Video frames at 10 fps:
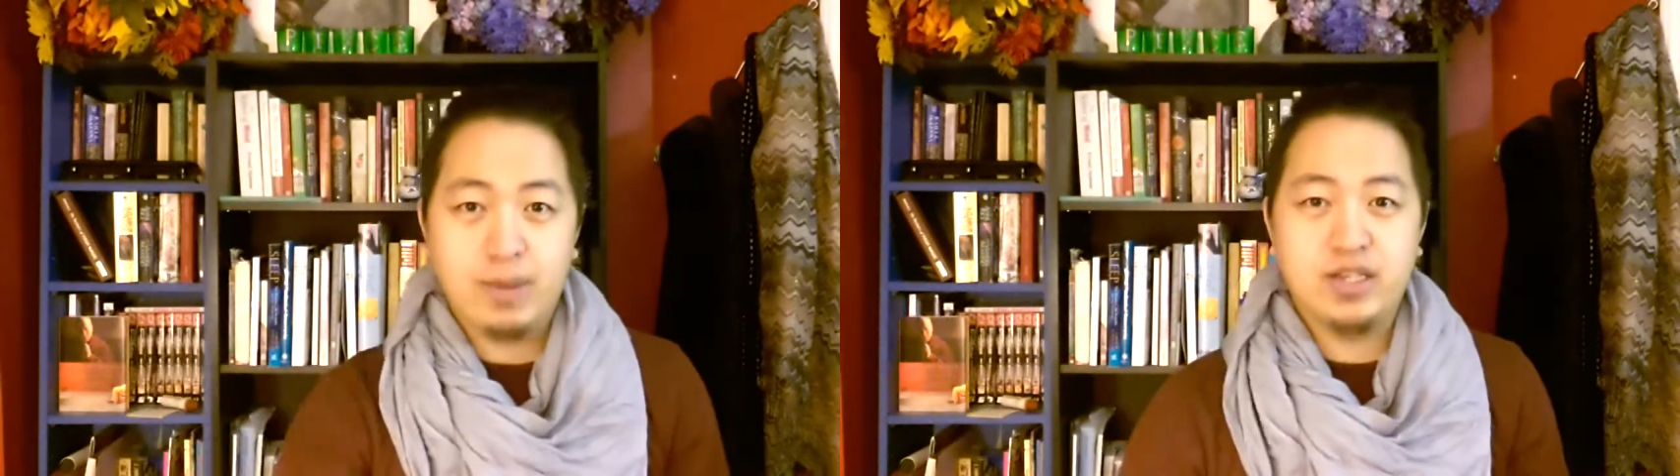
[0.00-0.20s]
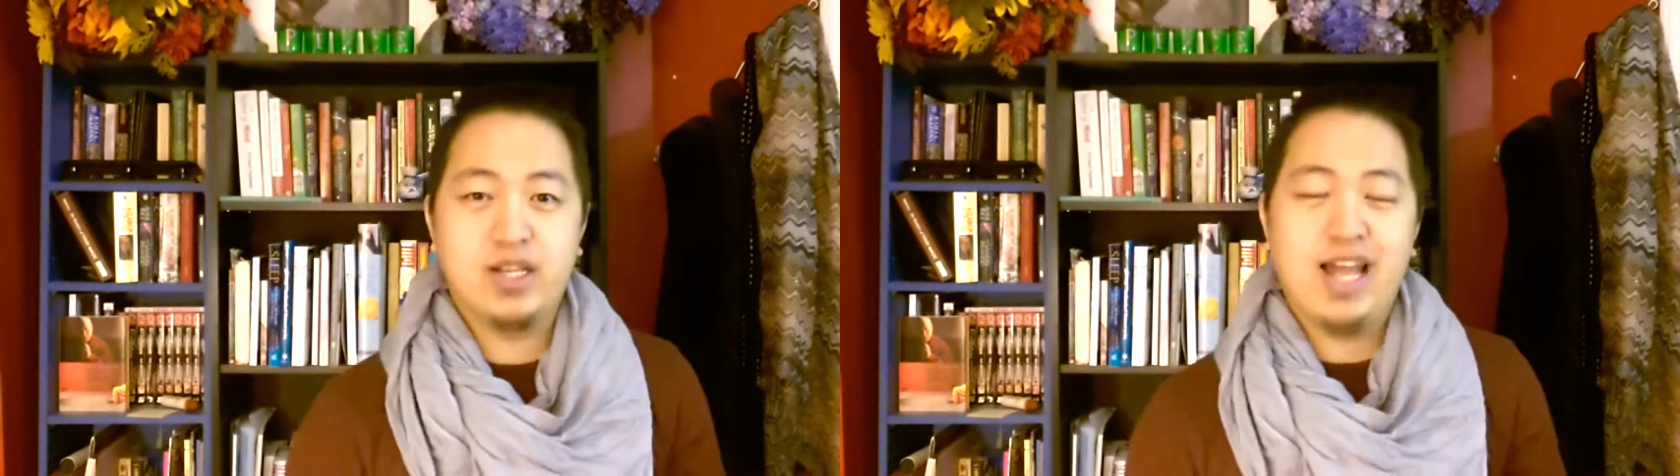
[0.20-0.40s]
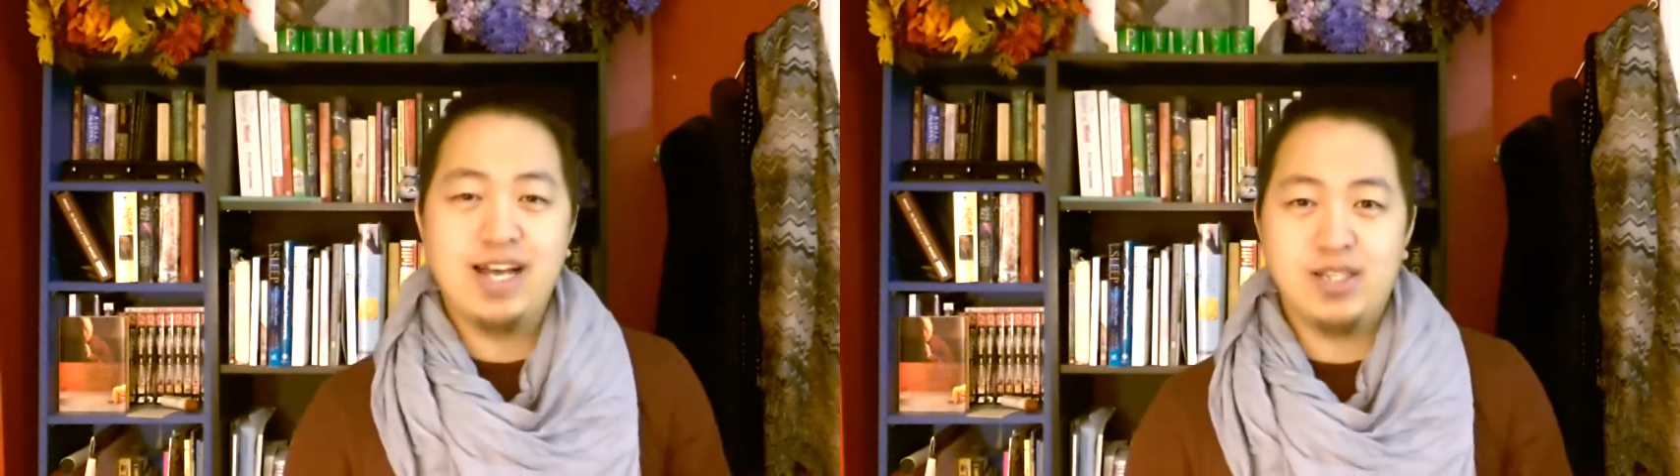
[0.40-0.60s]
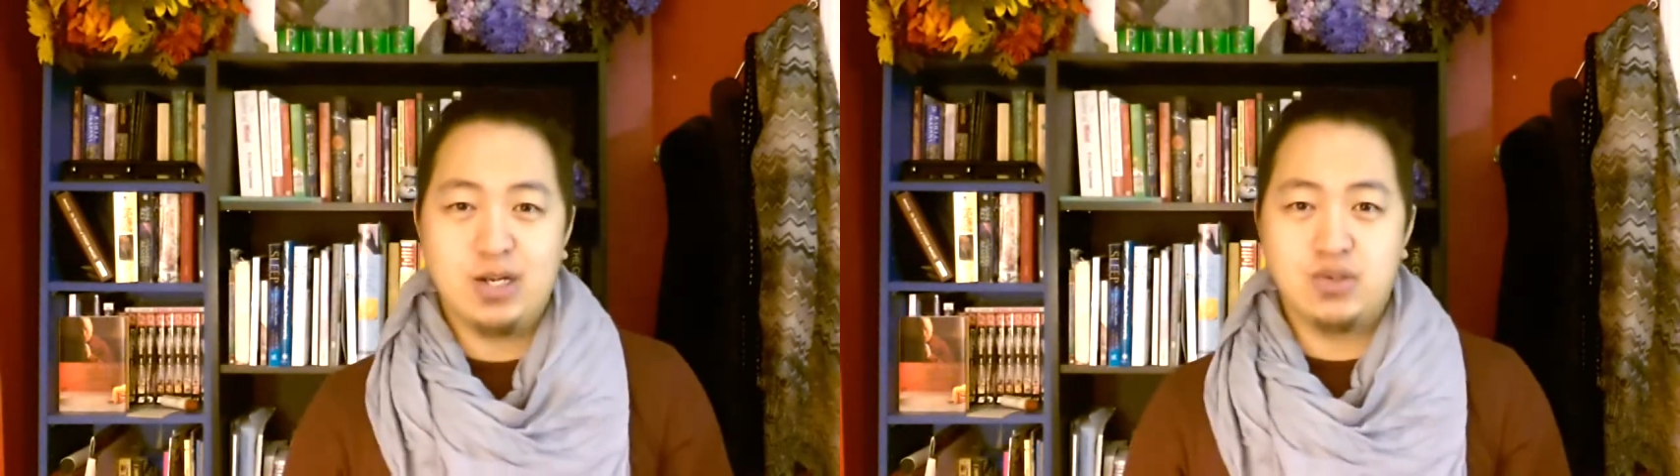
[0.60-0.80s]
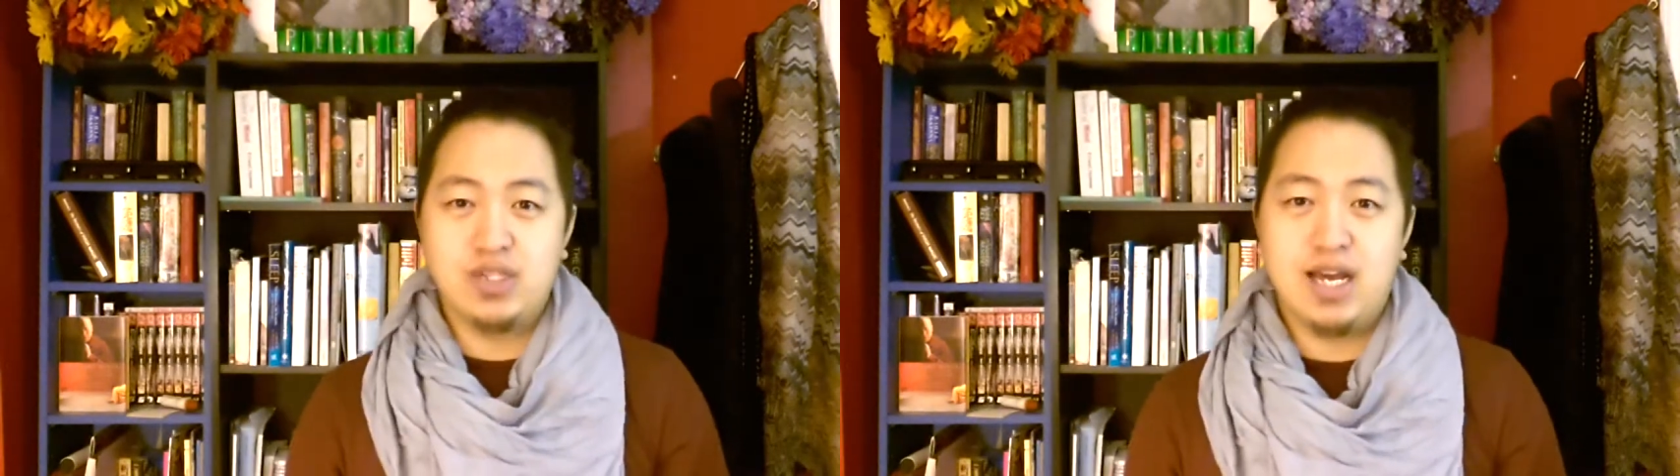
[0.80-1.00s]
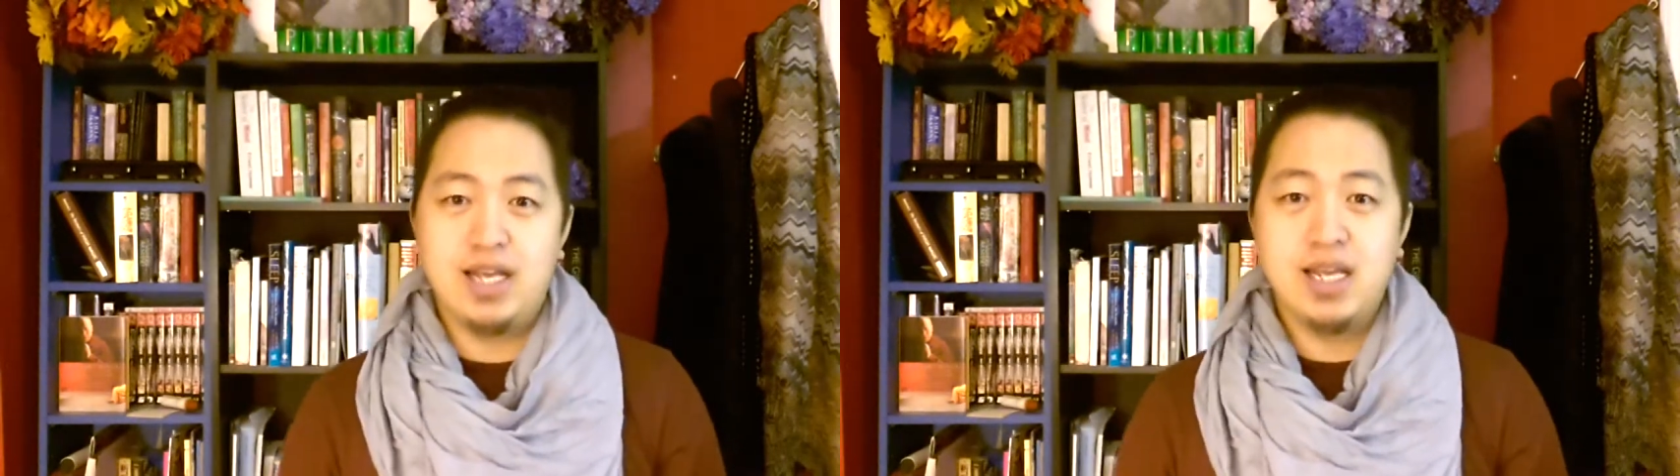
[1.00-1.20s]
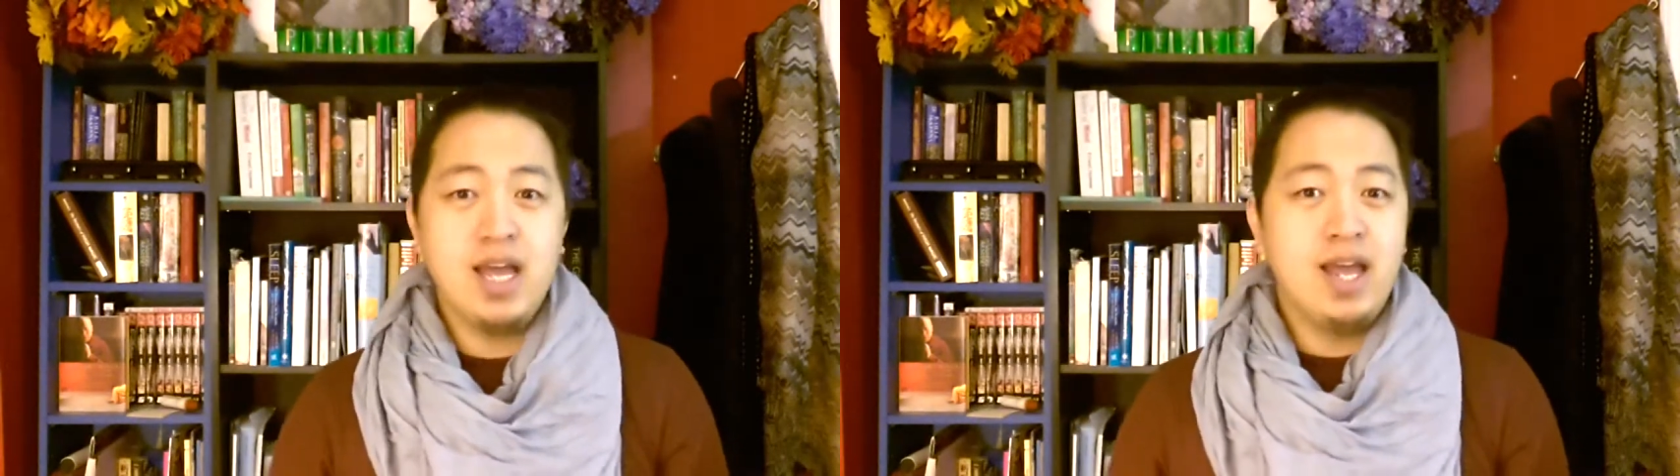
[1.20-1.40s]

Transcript: but the last exercise,